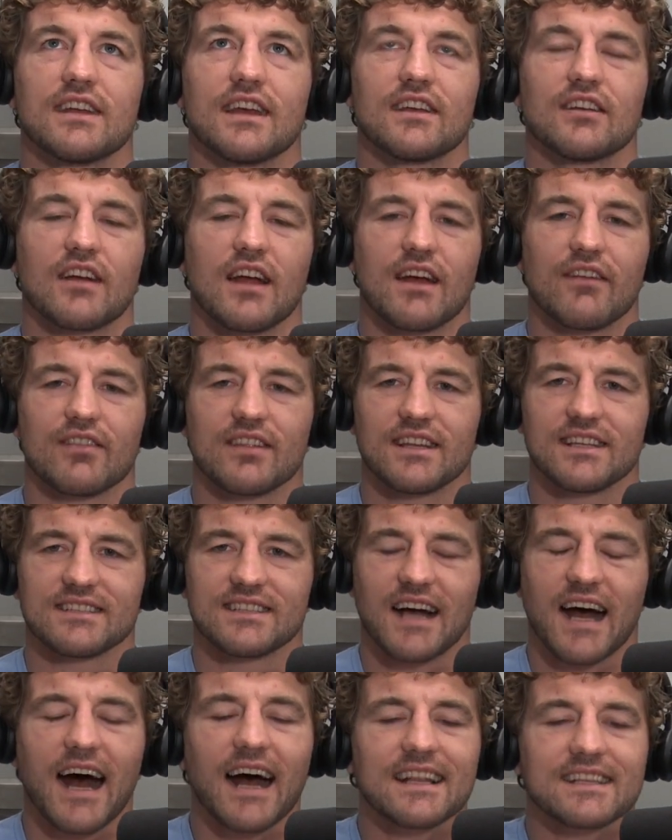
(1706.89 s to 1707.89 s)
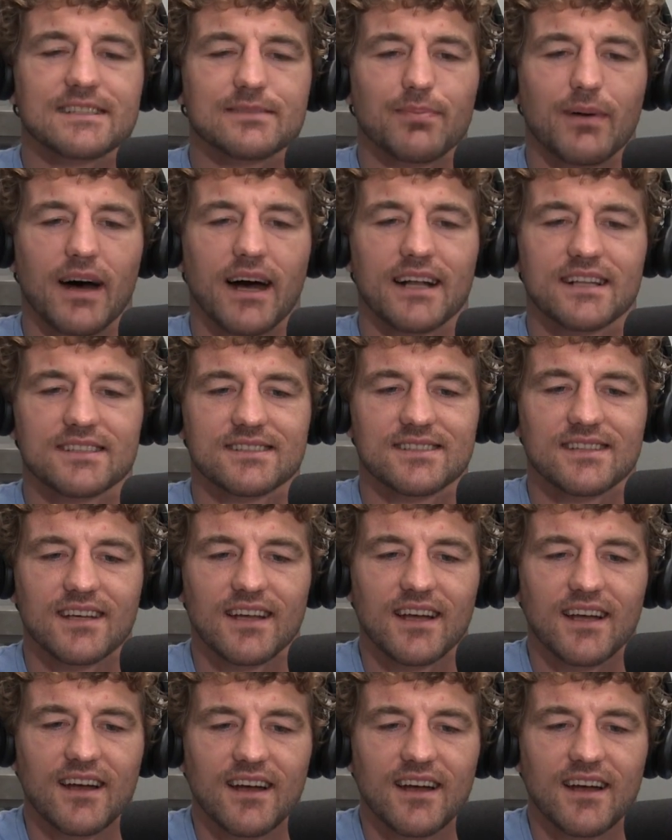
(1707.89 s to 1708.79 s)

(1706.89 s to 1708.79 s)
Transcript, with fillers: Yet you're having these hotspots,